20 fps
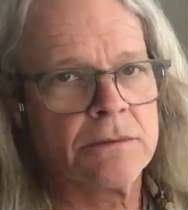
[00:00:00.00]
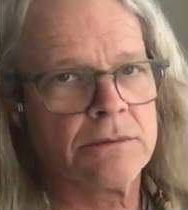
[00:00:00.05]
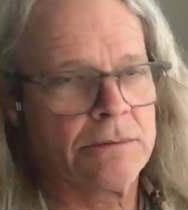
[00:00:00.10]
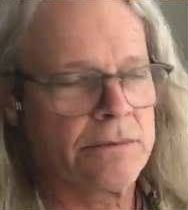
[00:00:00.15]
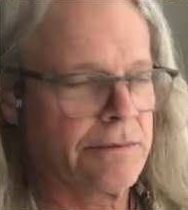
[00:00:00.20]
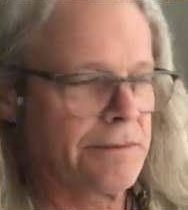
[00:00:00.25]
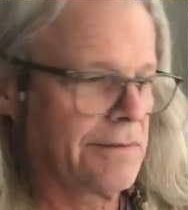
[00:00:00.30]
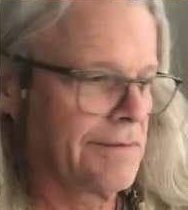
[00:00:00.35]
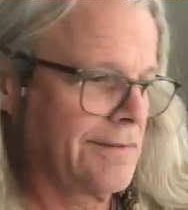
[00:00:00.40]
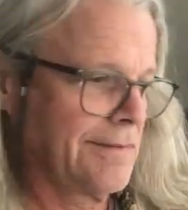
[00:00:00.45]

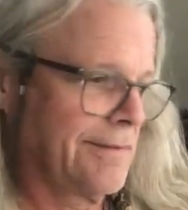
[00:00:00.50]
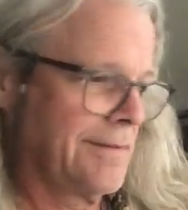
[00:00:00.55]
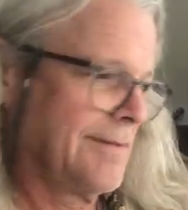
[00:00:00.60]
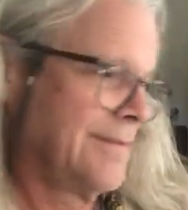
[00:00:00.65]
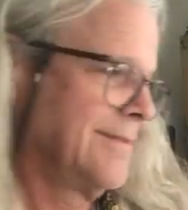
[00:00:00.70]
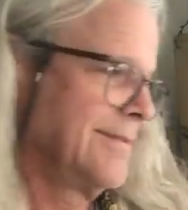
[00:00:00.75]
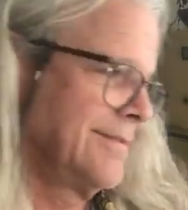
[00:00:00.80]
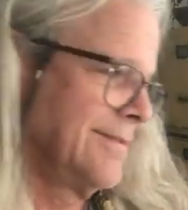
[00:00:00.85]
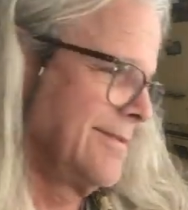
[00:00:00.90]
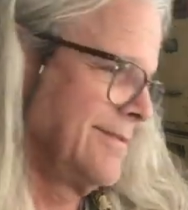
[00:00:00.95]

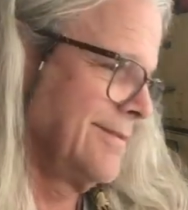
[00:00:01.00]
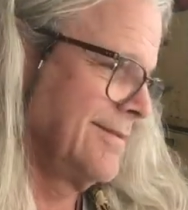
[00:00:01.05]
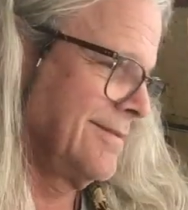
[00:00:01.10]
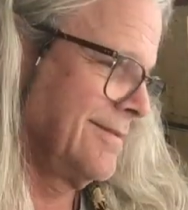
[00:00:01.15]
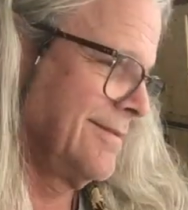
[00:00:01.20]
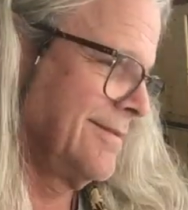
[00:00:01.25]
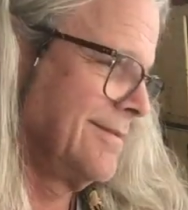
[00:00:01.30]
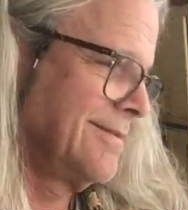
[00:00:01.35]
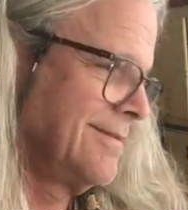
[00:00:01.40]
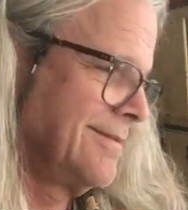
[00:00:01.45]

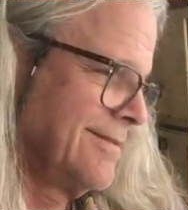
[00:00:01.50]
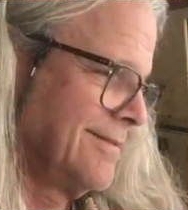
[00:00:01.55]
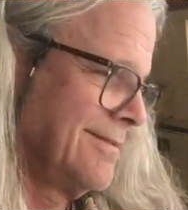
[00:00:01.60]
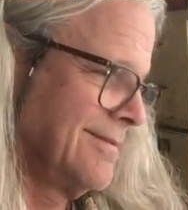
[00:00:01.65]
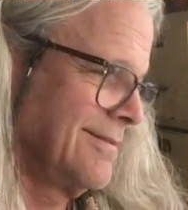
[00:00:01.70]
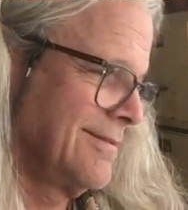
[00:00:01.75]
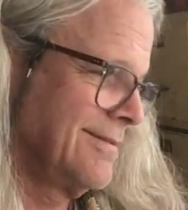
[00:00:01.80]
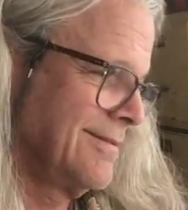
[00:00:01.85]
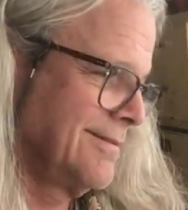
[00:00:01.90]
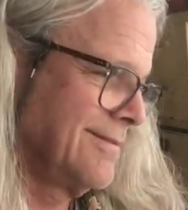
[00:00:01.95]

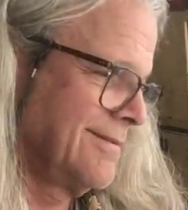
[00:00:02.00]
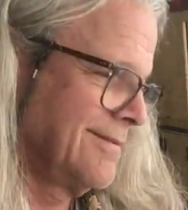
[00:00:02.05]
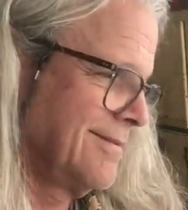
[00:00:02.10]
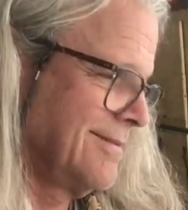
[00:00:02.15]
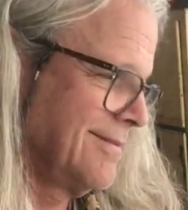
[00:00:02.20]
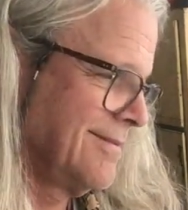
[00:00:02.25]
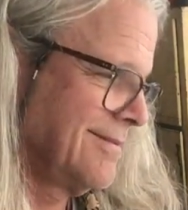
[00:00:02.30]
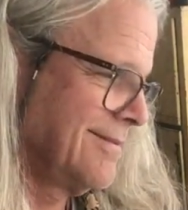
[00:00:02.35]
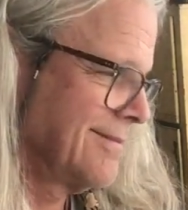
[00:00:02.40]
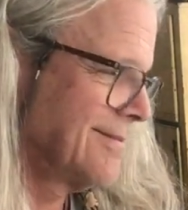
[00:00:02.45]

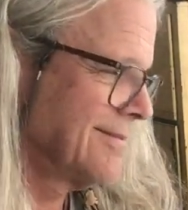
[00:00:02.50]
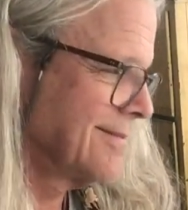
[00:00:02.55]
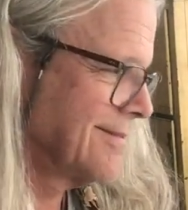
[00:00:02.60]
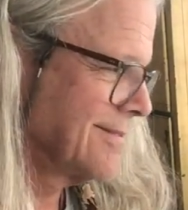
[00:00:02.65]
No one is speaking in this clip.